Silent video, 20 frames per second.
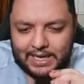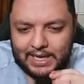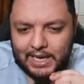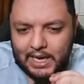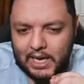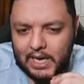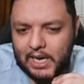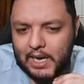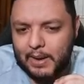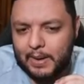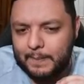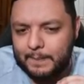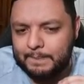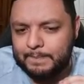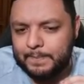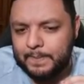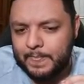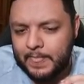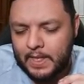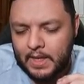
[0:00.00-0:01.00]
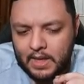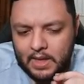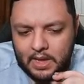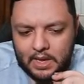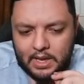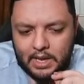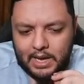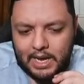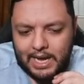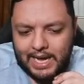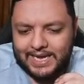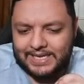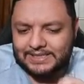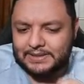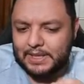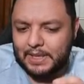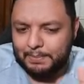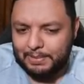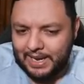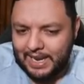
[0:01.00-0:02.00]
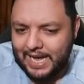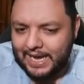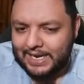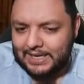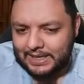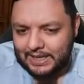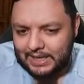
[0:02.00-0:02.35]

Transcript: um, against the black